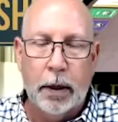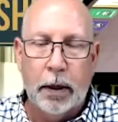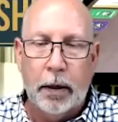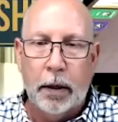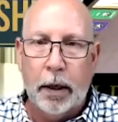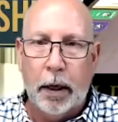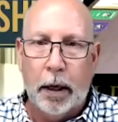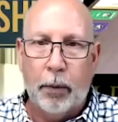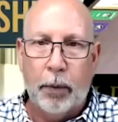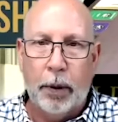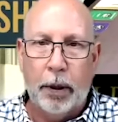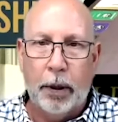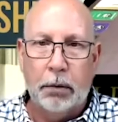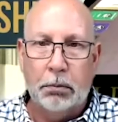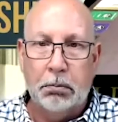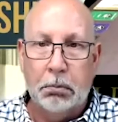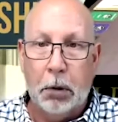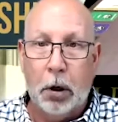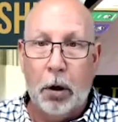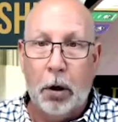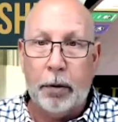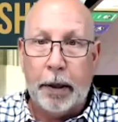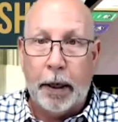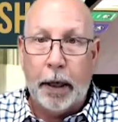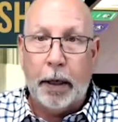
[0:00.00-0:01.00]
And I went,
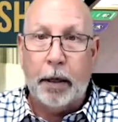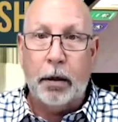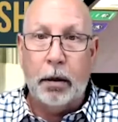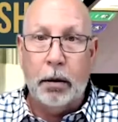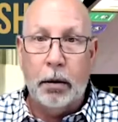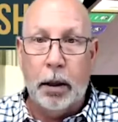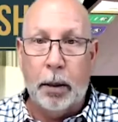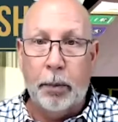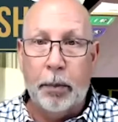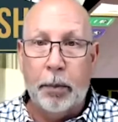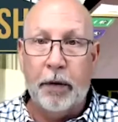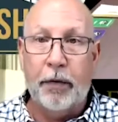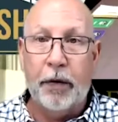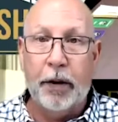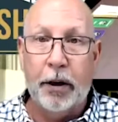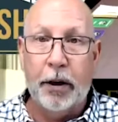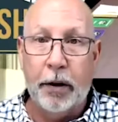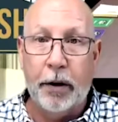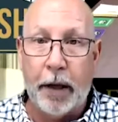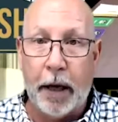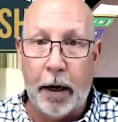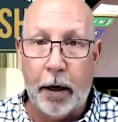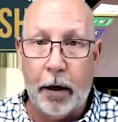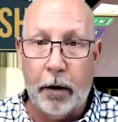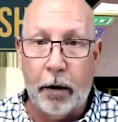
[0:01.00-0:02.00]
okay, let me figure
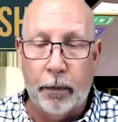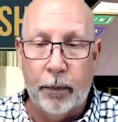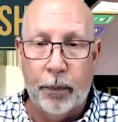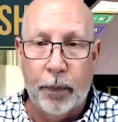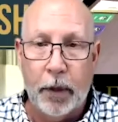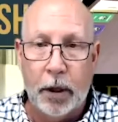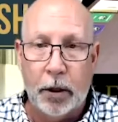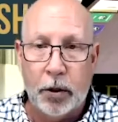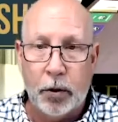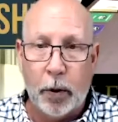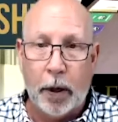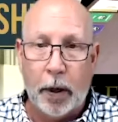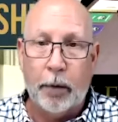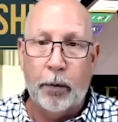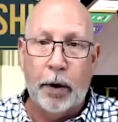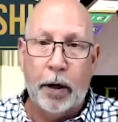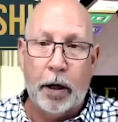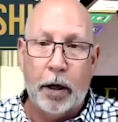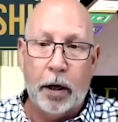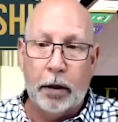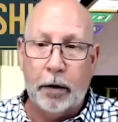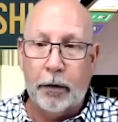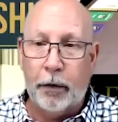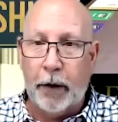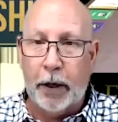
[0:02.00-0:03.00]
that out. So I went
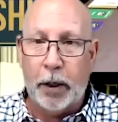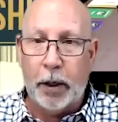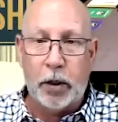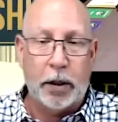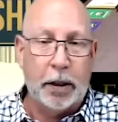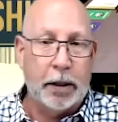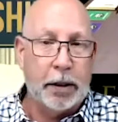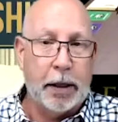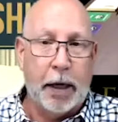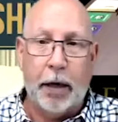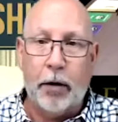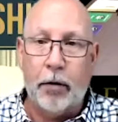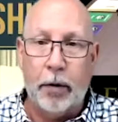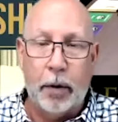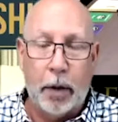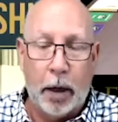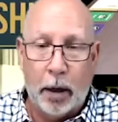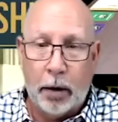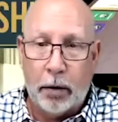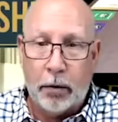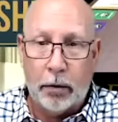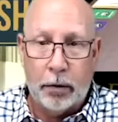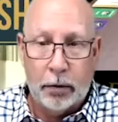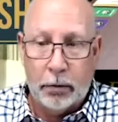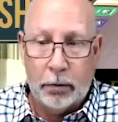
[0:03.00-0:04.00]
on the Facebook, because I don't, I
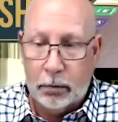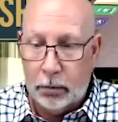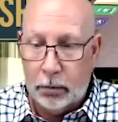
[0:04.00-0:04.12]
don't,